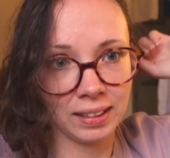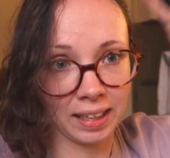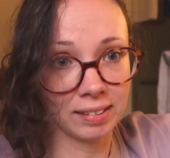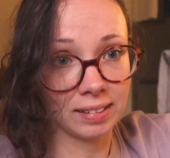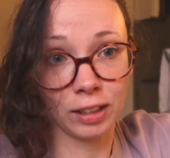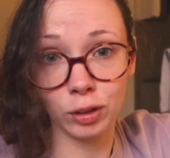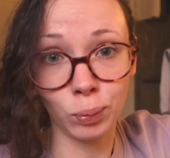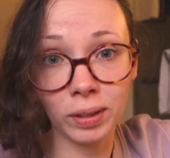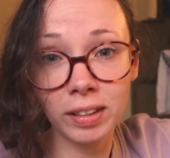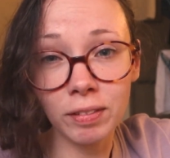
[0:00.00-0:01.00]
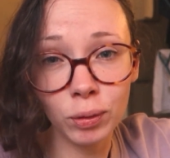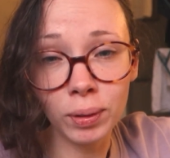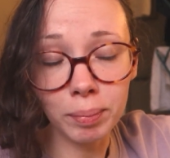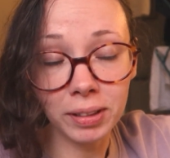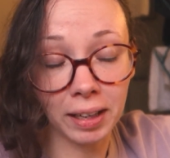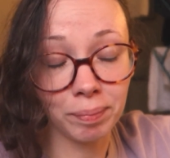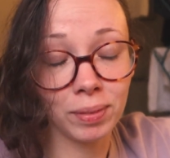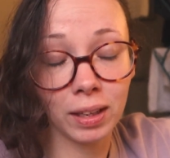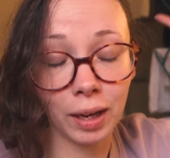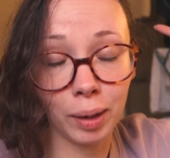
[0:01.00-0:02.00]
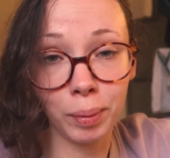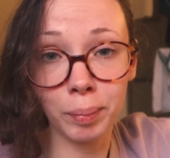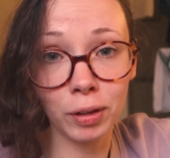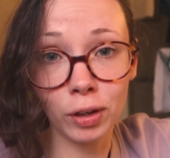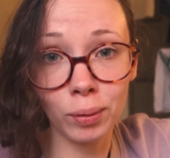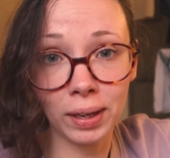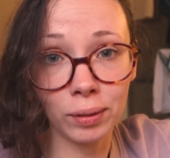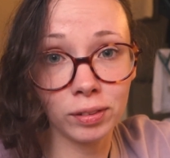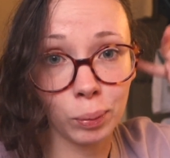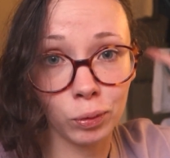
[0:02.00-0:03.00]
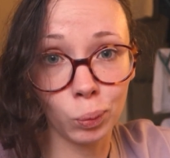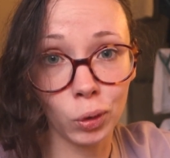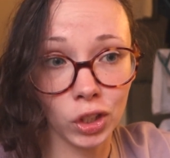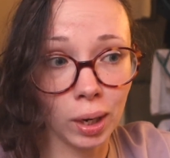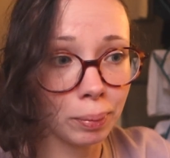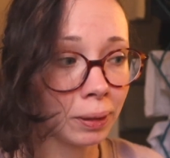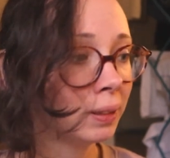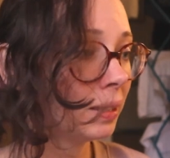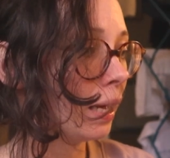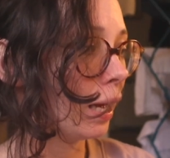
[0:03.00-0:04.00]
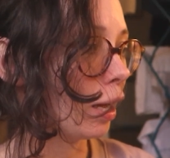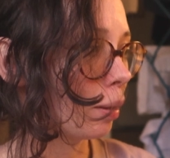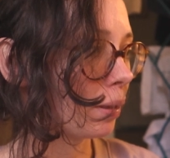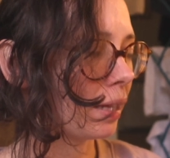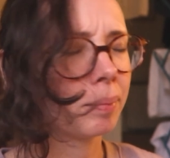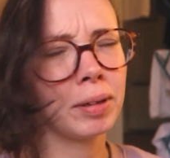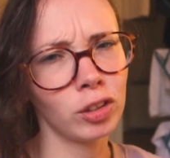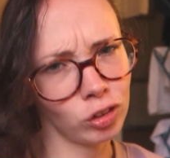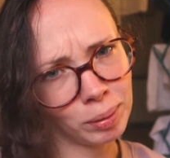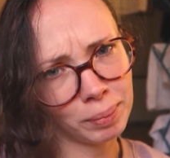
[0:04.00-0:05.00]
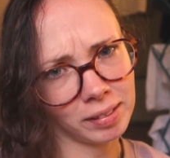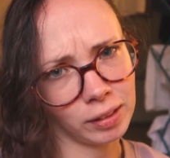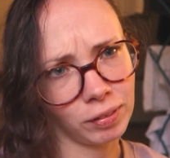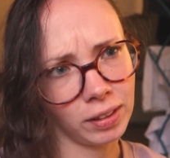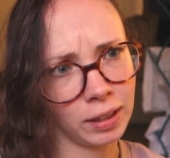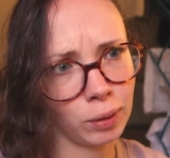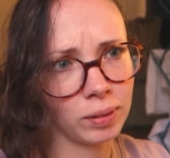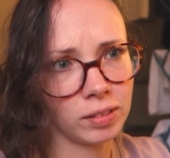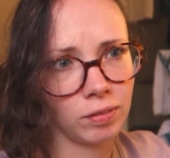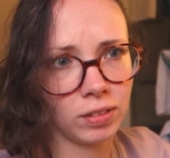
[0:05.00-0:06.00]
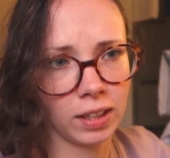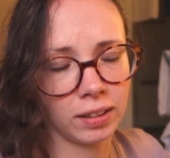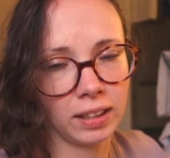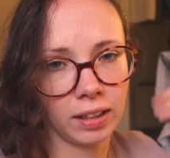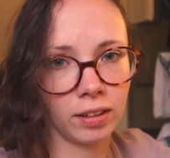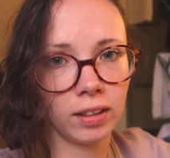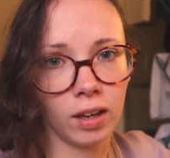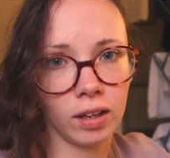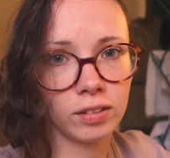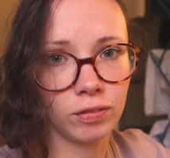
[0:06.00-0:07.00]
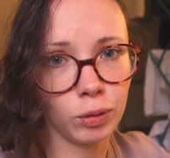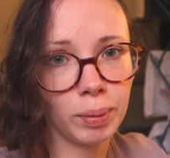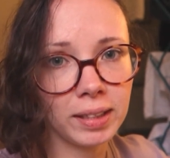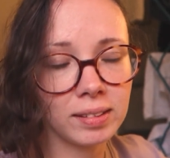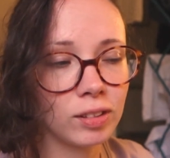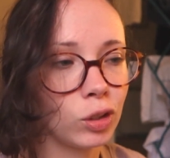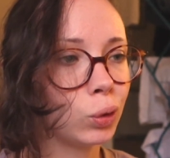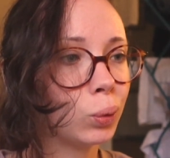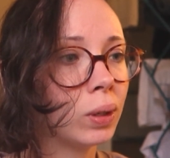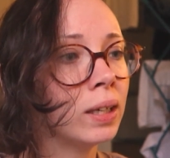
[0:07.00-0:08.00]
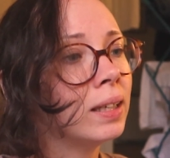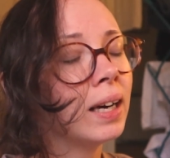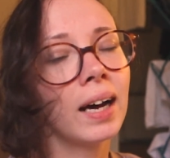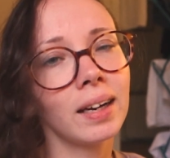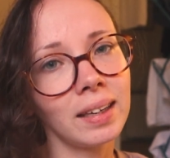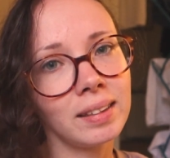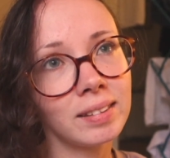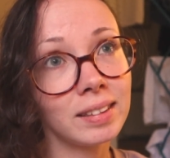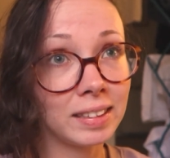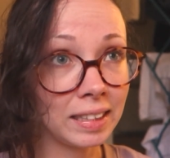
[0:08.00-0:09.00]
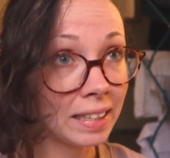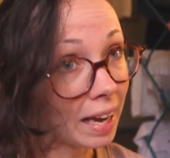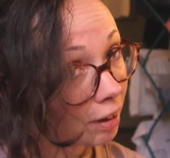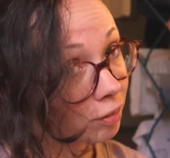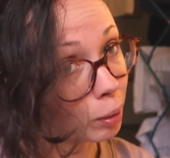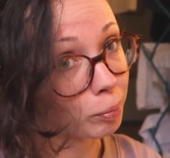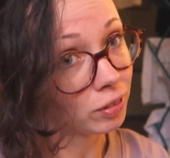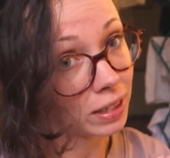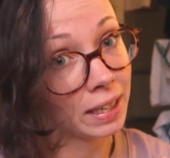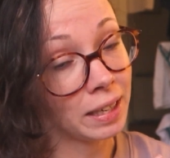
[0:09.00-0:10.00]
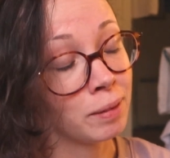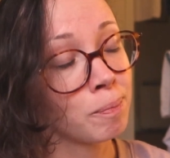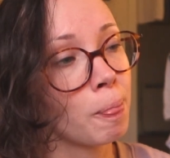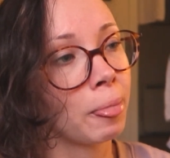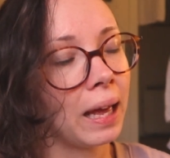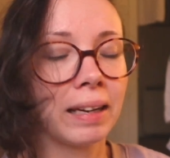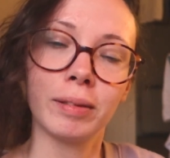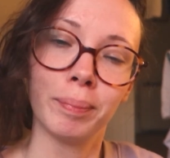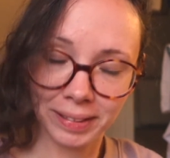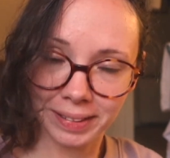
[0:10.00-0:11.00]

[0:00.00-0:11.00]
yes, I just wanted to give you an update. But I'm gonna go now because I want to wash up and then I'm gonna treat myself, I think, once I've done the other last few bits, to a nice decaf cup of tea and some